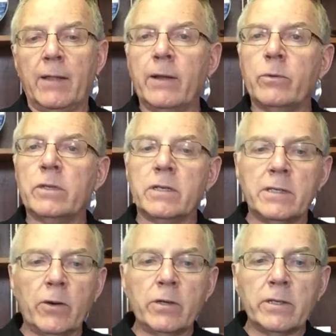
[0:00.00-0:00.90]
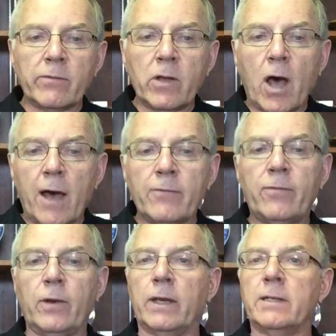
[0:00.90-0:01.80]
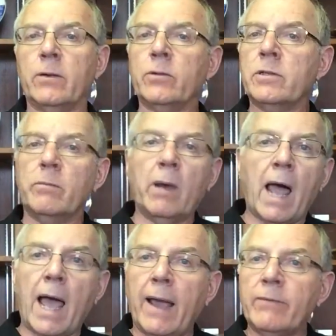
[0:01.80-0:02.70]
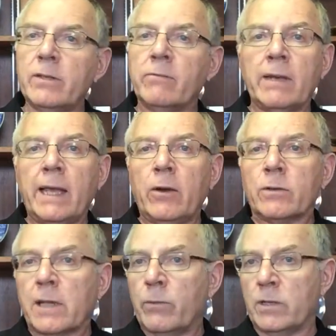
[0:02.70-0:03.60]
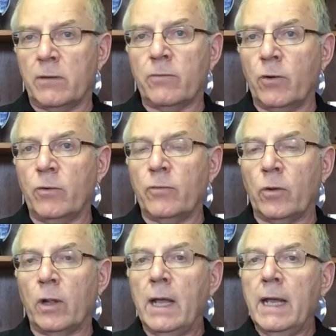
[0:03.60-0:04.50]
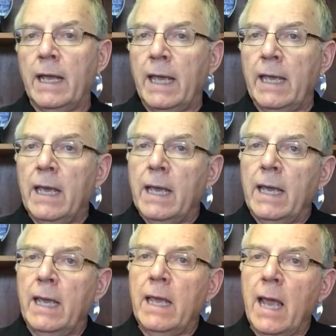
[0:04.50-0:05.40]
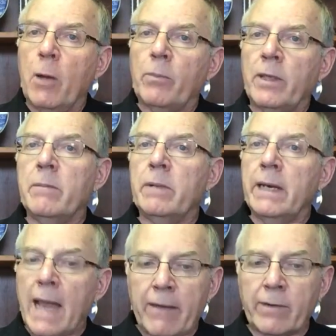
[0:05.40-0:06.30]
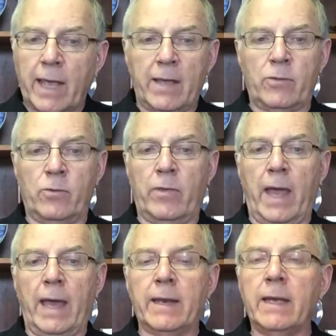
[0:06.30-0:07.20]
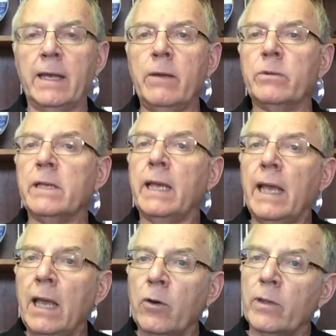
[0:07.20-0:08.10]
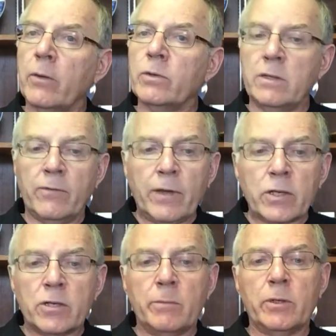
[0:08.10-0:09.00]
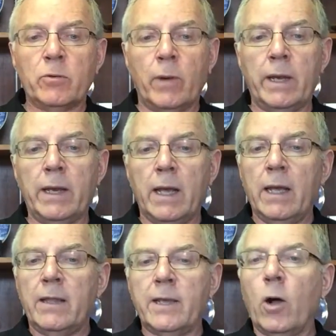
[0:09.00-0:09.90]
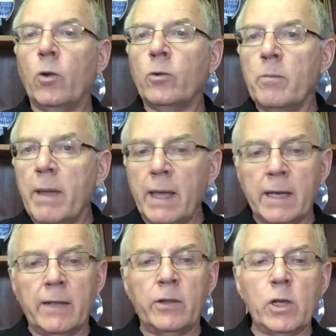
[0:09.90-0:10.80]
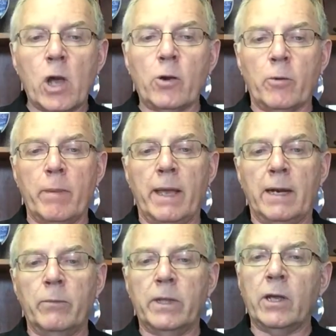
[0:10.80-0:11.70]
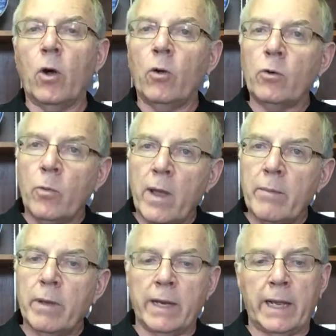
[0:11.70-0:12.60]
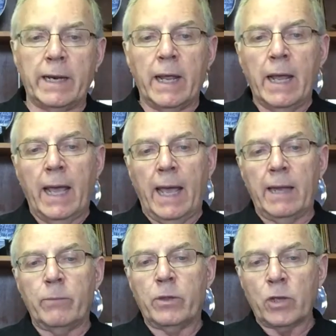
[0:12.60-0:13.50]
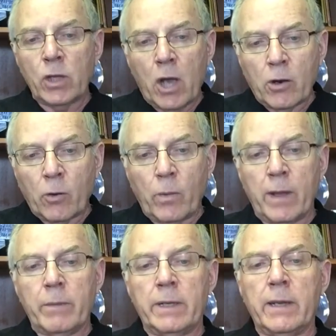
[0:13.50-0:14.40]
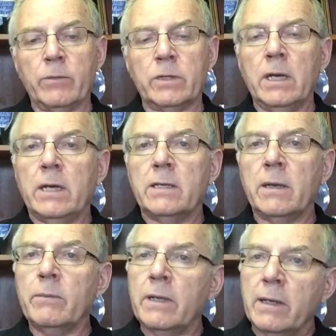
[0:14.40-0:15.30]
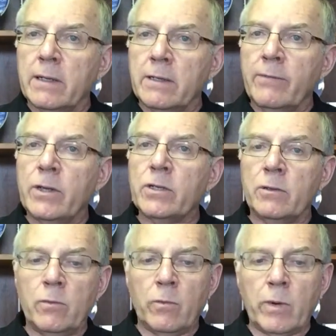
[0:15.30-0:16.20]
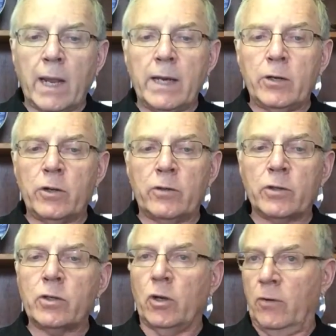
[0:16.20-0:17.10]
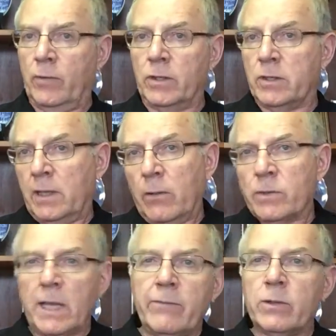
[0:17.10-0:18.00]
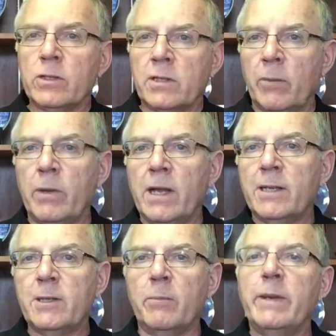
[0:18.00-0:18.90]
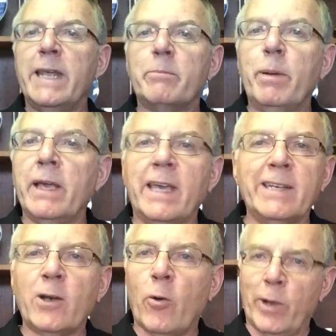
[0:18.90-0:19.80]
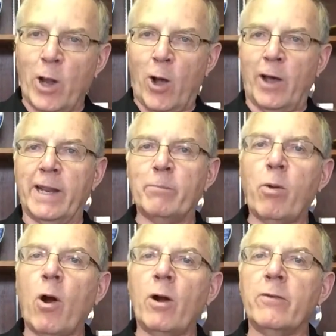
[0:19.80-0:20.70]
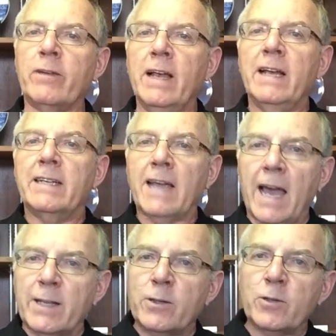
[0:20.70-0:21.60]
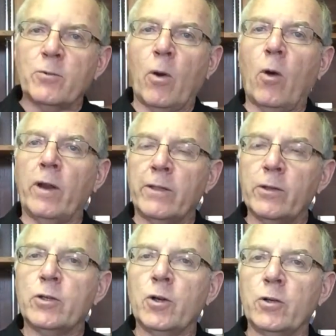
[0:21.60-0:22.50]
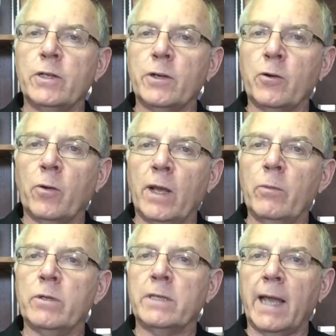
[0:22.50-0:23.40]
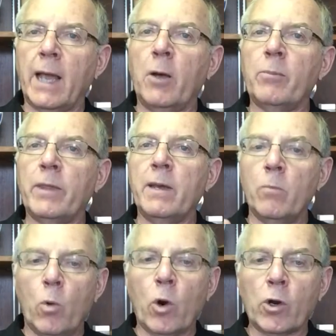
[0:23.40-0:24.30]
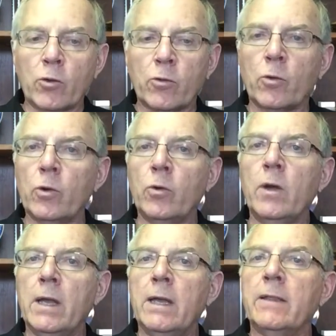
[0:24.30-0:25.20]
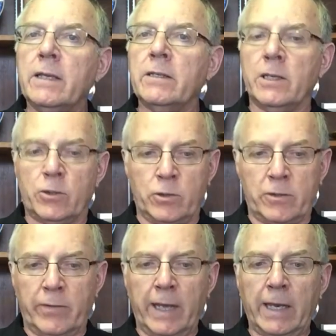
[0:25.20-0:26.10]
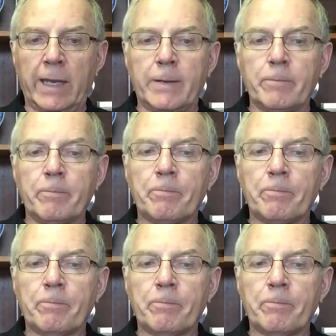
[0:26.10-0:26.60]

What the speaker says: There was a series of conflicts. There was some lives of leaders that was unfruitful. He helped them navigate through that. He was a healer. There was division between the older men and the younger men, and with the older women and with the younger women. There was some division related to the servants, and there was even some nitpicking going on. And part of Titus's role in the church at Crete was to help them work through these issues of healing.